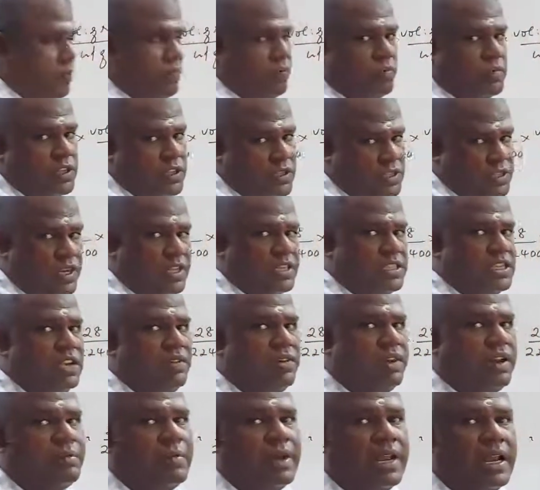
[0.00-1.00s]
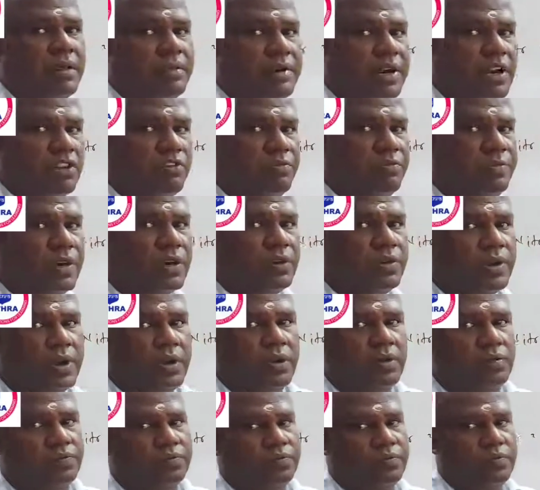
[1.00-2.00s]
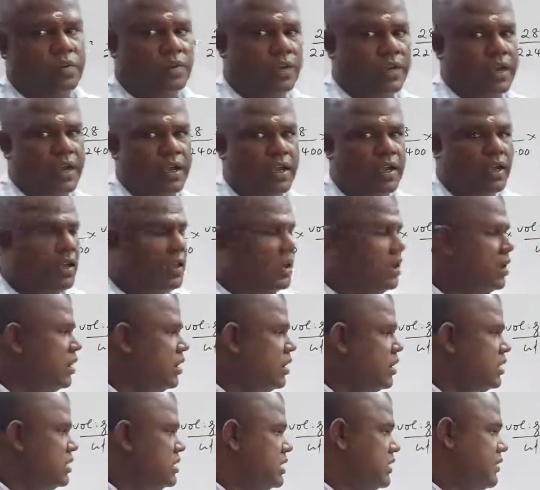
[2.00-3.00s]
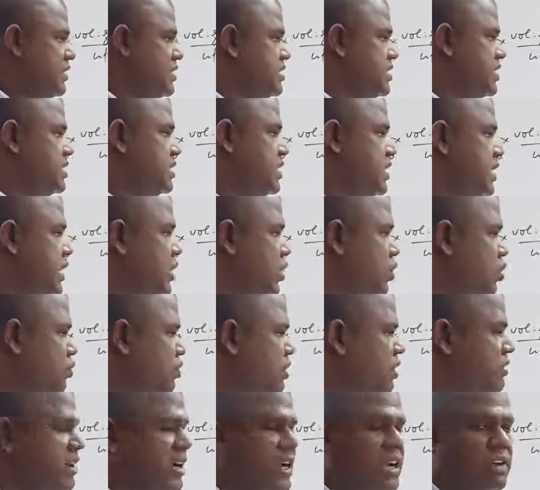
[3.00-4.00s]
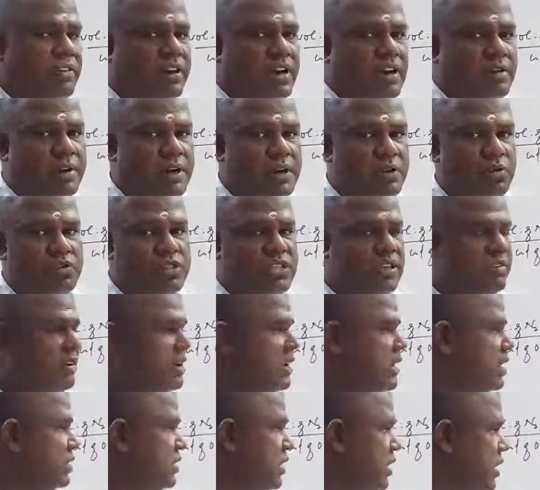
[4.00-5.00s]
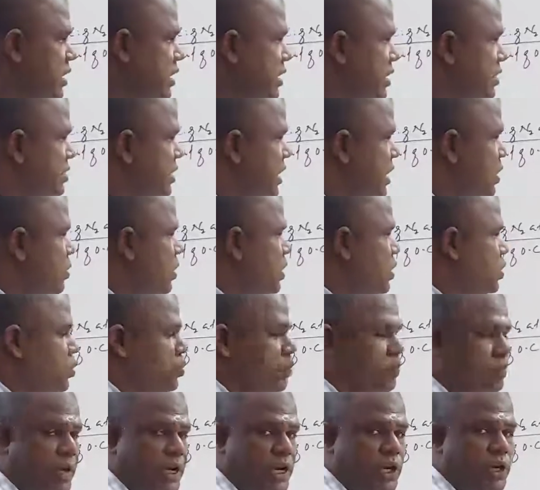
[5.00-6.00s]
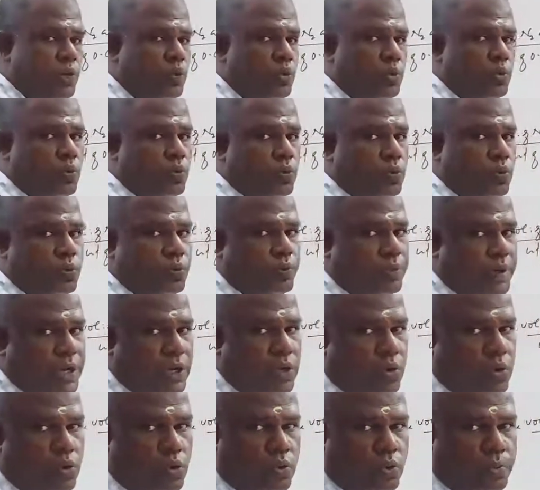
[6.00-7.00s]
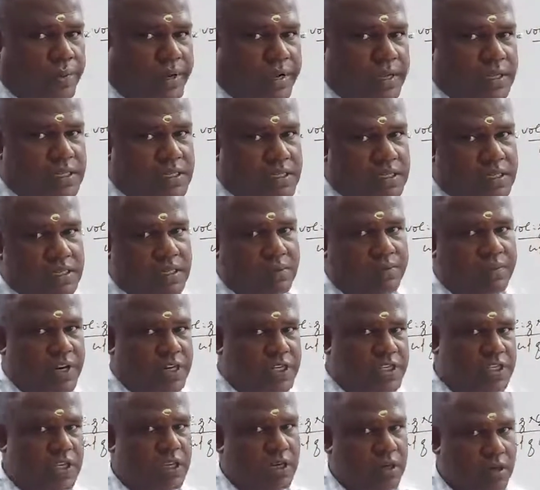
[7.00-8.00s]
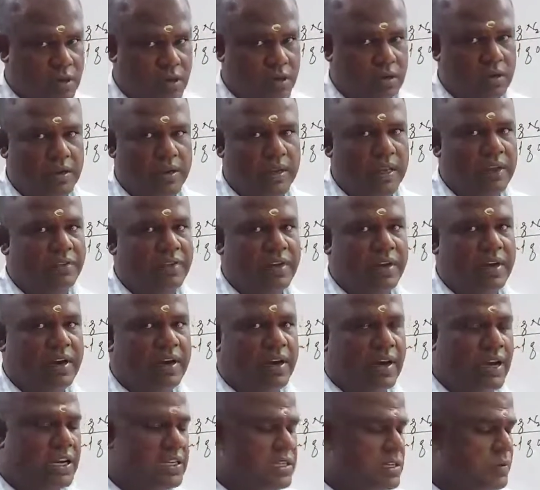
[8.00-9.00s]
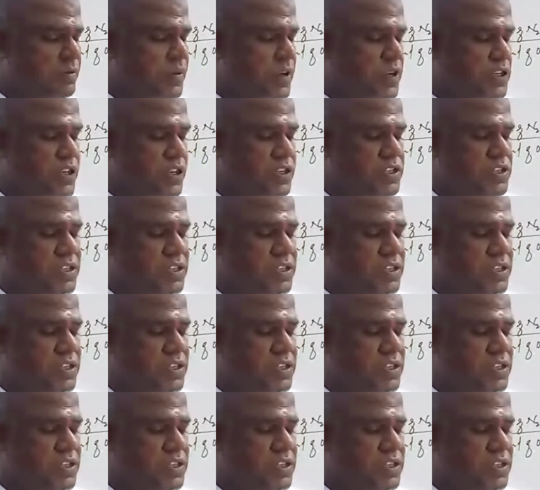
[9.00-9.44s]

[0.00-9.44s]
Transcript: Since it is given in millimeter of mercury. Okay, 760 into V1 divided by 273 is equal to P2. P2 means the pressure, given condition pressure is